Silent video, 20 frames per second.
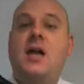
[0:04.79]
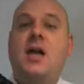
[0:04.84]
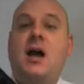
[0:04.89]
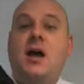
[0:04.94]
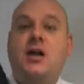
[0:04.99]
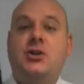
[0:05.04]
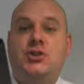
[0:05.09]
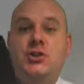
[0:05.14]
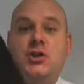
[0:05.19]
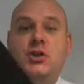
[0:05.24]

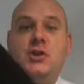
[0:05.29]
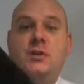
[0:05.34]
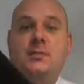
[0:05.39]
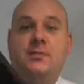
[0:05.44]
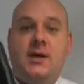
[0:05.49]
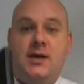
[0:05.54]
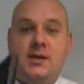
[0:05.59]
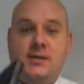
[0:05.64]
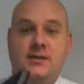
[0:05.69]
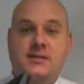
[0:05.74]
and show you the
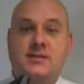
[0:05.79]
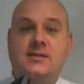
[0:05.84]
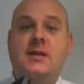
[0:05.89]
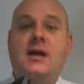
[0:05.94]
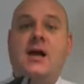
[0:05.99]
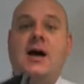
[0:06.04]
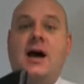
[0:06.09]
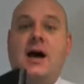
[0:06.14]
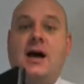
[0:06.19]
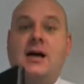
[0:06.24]
buttons
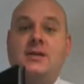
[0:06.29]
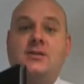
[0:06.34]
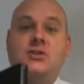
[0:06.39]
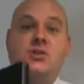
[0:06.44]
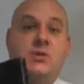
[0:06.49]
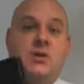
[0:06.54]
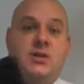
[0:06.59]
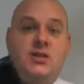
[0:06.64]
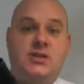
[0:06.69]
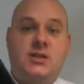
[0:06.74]
and
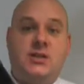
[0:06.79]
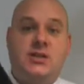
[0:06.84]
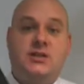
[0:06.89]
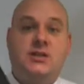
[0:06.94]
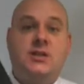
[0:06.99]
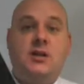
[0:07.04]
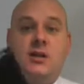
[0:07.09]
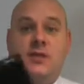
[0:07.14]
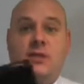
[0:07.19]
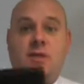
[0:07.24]
switches
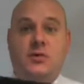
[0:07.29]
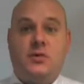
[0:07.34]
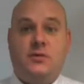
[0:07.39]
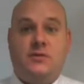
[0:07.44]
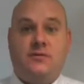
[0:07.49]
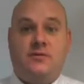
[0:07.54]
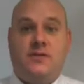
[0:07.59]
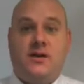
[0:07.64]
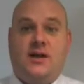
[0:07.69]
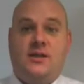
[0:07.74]
that you can
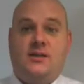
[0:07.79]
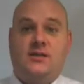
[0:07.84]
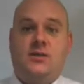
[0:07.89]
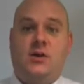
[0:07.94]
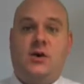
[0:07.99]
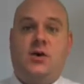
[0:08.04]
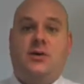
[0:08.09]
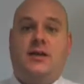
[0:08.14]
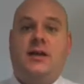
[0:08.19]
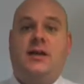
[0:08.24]
find
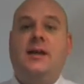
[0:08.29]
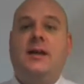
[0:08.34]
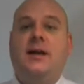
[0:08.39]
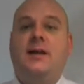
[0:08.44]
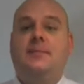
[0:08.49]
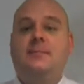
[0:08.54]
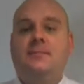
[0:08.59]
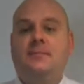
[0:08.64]
on here.